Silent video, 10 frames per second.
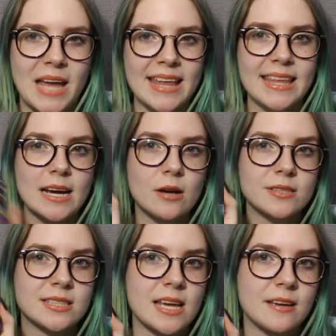I think
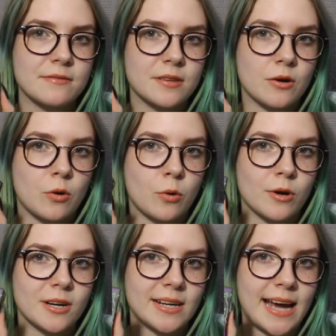I'll save the
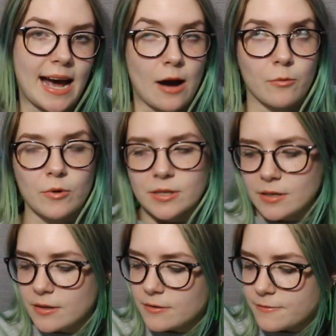horror cat
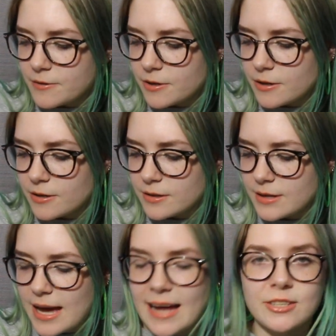one for
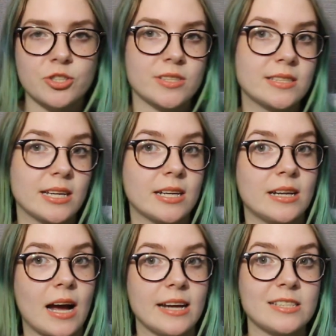that, just as like
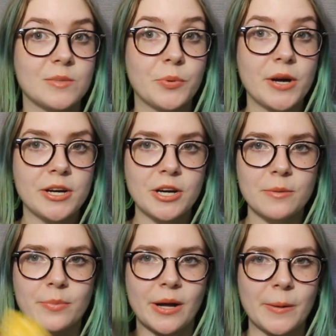an
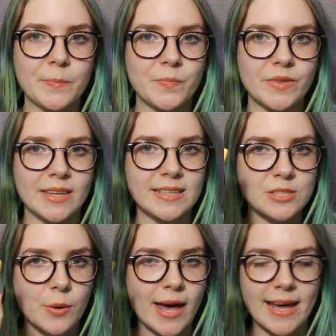icebreaker, but
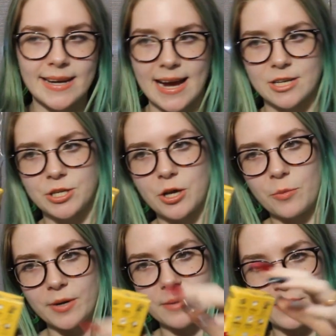let's go ahead and actually
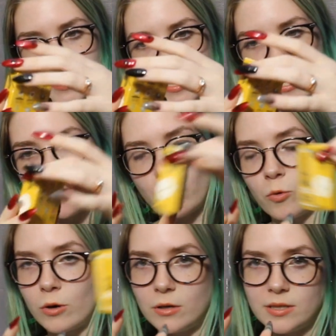open up the
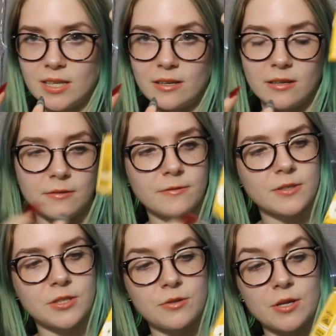world of
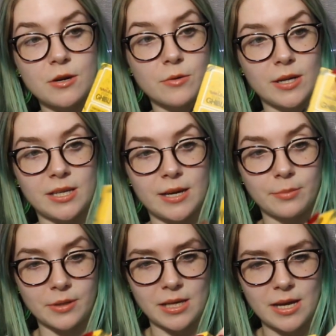Studio
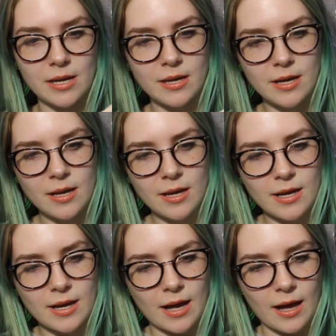Ghibli
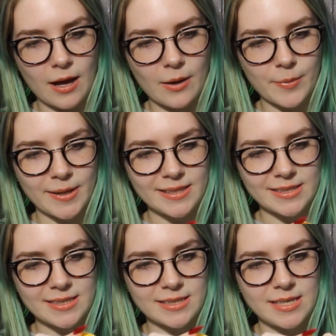um,
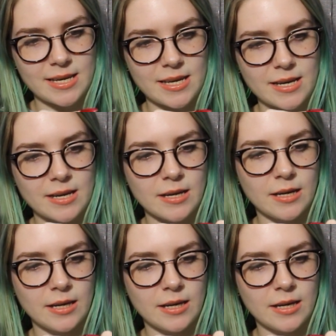and see